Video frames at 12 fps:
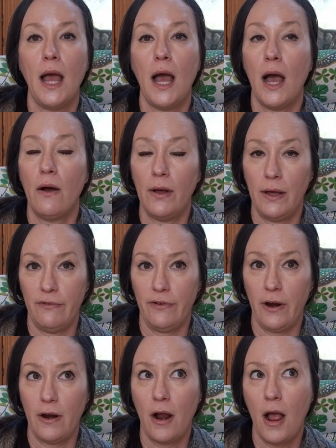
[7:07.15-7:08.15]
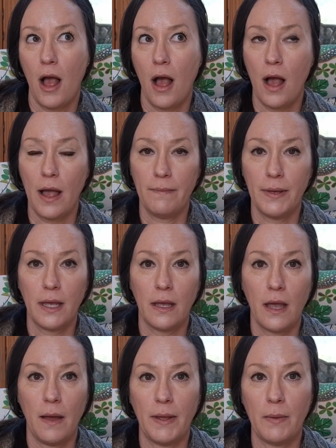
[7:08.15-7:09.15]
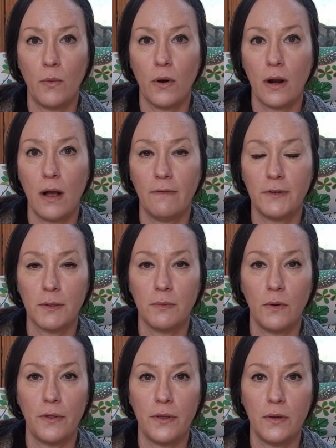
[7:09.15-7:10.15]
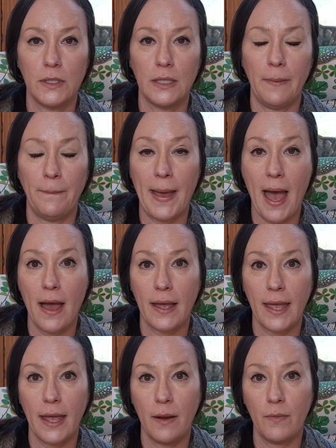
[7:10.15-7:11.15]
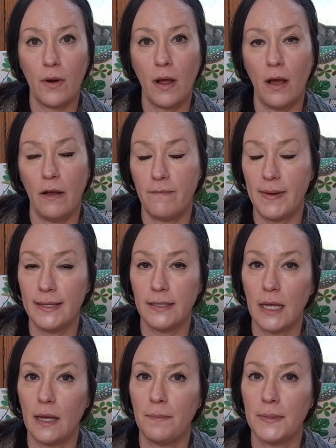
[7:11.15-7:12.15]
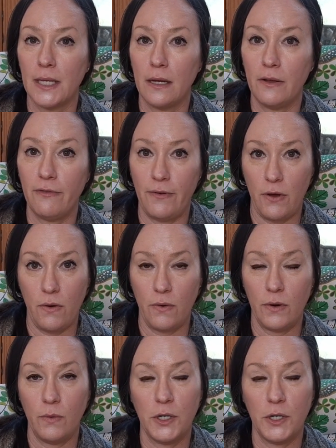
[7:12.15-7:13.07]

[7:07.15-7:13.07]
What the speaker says: However, I'm becoming more comfortable with using the back camera of my Samsung phone,